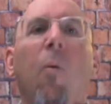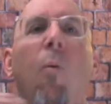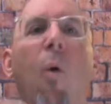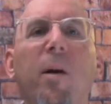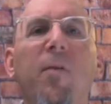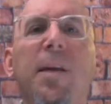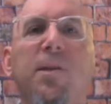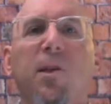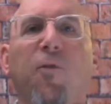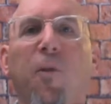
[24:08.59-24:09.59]
One of
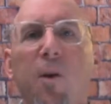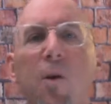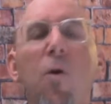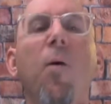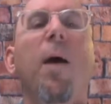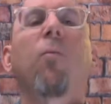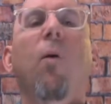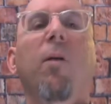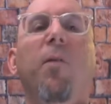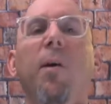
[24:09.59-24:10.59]
these is for you and
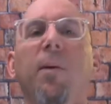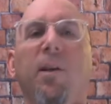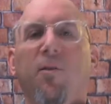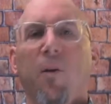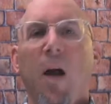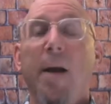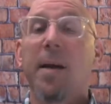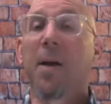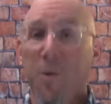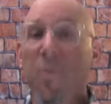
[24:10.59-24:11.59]
one of them is for God.
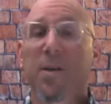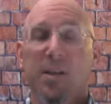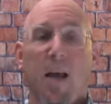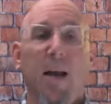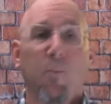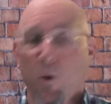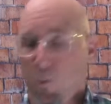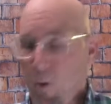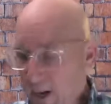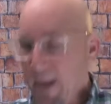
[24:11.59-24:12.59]
Now you decide which
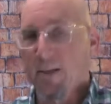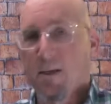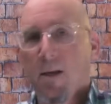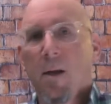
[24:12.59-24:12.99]
one it is.